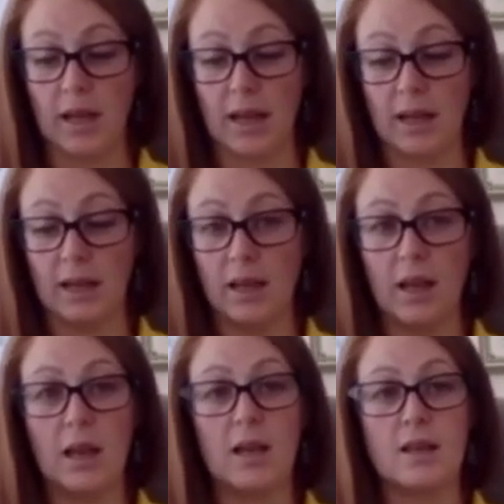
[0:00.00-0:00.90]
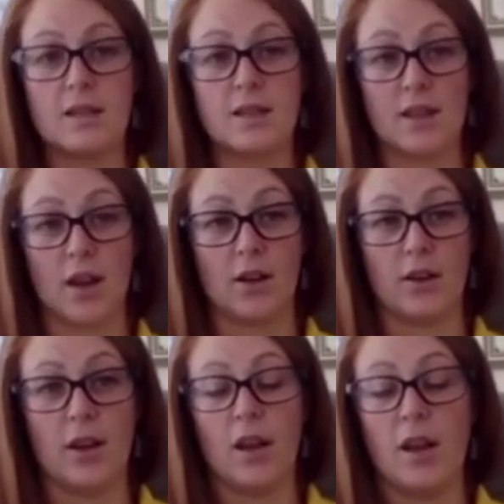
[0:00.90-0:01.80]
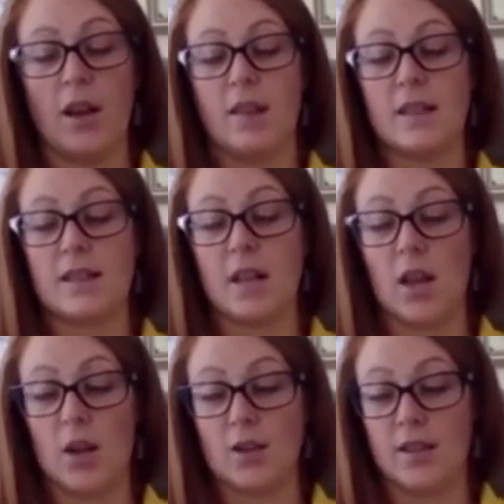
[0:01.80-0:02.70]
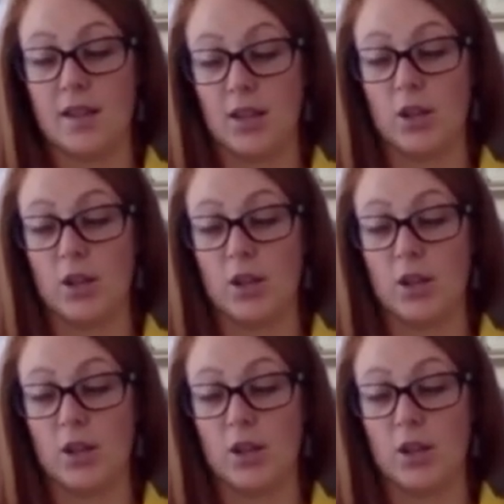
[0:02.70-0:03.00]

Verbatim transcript: Okay, so there's loads of